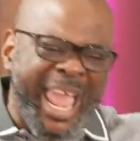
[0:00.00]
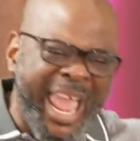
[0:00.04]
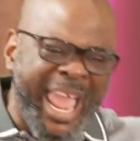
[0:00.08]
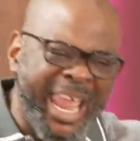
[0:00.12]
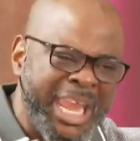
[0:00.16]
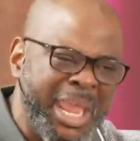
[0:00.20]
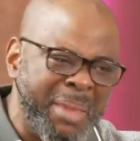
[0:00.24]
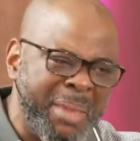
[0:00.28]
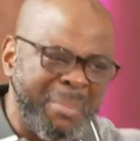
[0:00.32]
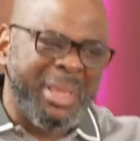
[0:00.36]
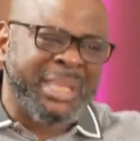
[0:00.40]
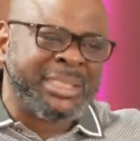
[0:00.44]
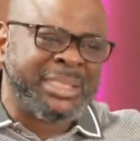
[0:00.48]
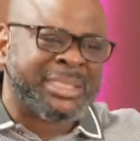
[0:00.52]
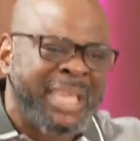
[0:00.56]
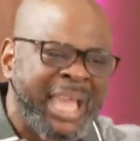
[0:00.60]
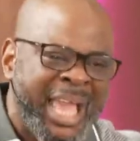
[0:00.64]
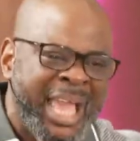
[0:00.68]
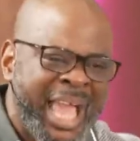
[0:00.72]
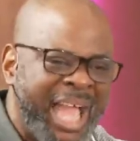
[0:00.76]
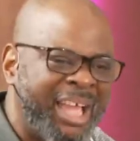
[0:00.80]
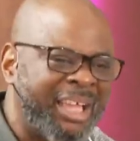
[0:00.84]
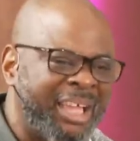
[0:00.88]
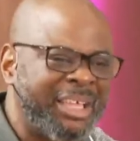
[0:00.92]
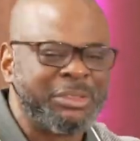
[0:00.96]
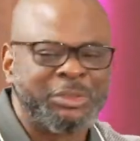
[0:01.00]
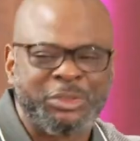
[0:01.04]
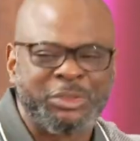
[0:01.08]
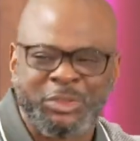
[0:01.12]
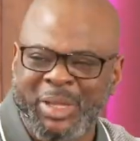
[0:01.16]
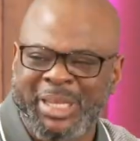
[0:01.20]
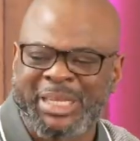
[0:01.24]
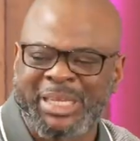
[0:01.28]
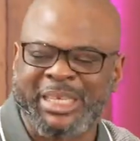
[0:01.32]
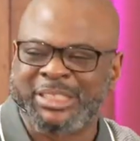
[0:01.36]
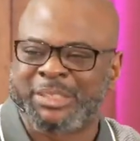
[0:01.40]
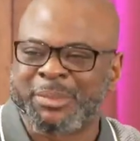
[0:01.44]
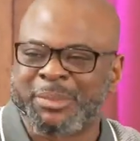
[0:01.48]
enemies are
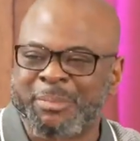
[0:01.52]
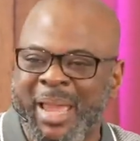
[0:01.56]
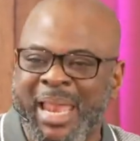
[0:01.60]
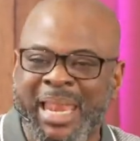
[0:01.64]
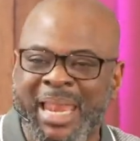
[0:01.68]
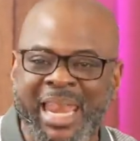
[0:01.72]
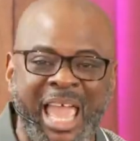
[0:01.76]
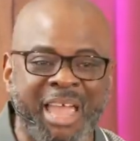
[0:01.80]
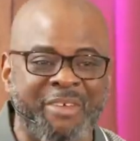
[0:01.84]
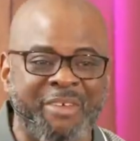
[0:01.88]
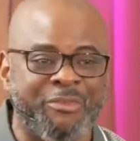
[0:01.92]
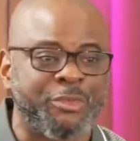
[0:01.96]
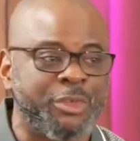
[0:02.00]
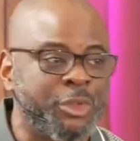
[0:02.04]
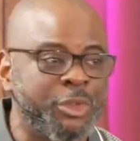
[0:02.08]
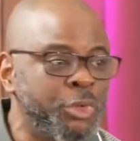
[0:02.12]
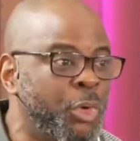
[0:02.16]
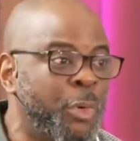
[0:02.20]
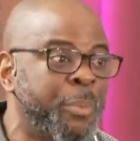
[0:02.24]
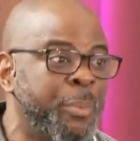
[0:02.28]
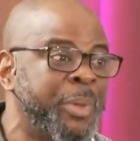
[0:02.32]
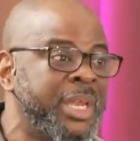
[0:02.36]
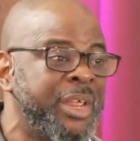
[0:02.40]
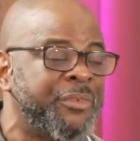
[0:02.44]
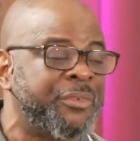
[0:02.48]
doing this in my life, you'll be the